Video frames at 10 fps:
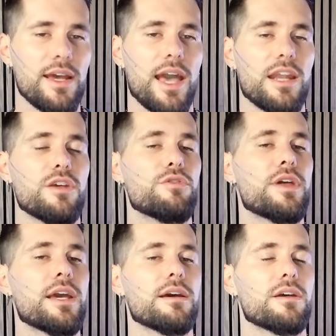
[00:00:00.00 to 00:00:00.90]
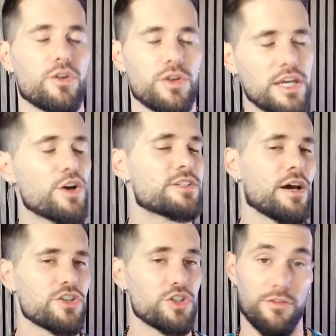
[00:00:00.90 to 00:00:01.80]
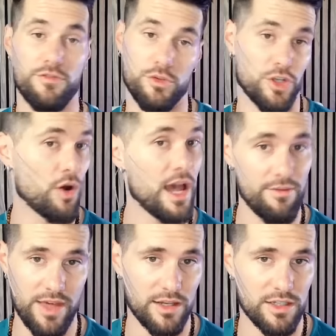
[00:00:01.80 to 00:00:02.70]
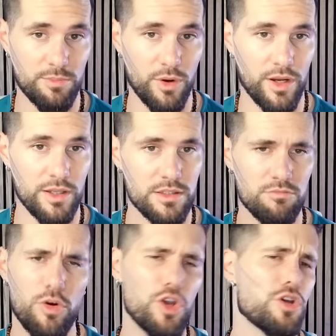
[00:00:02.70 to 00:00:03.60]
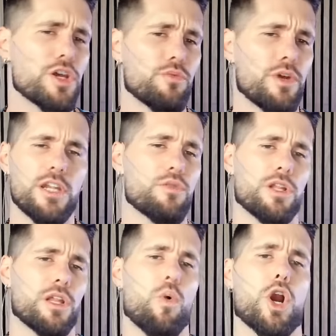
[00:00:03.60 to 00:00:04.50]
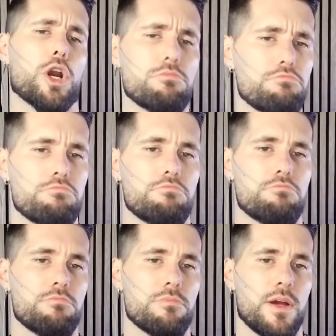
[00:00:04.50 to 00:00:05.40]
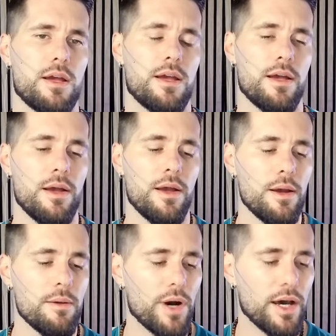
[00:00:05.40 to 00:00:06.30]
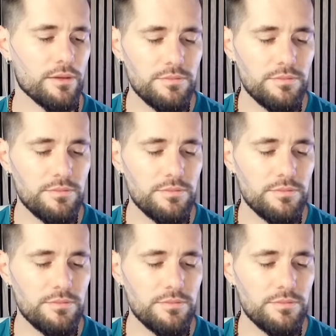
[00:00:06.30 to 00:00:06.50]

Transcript: And you think your ego tells you if you don't have that experience, well, you didn't, it didn't really work. But